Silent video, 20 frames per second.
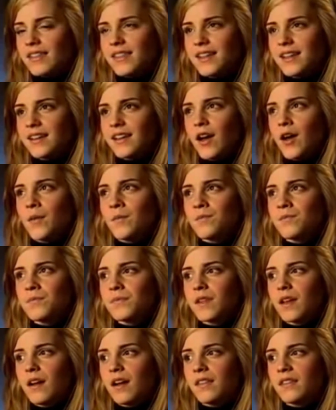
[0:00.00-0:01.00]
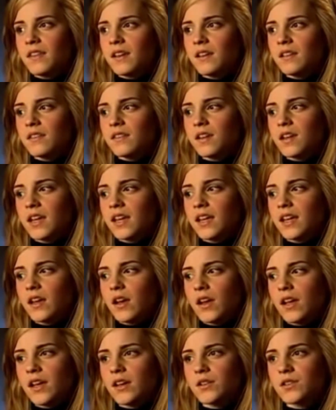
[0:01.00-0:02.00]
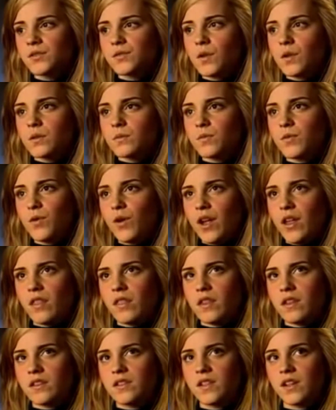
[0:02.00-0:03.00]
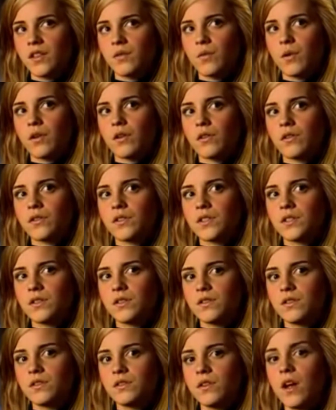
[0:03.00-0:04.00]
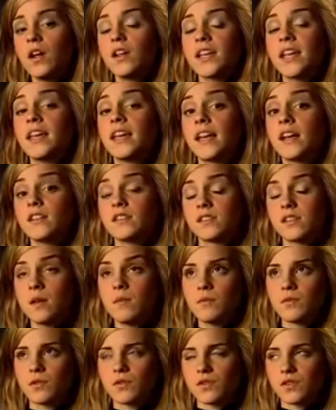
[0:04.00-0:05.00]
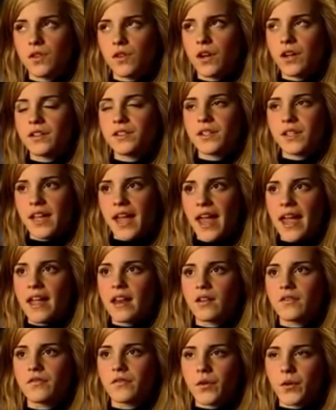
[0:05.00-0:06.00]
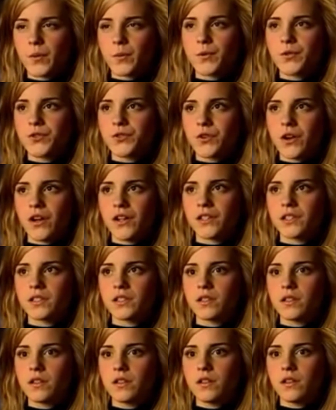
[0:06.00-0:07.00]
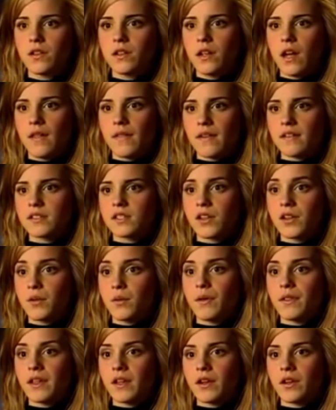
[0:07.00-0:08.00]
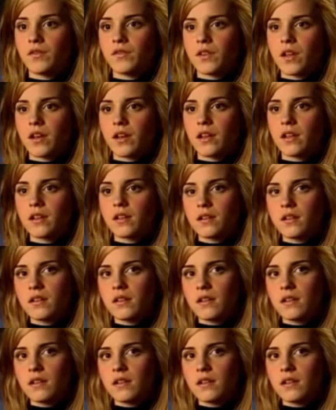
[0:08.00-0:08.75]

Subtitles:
I think that he kills Voldemort in the 6th one. He kills Dumbledore, sorry, to gain Voldemort's trust, and that's the only way that he could have done it.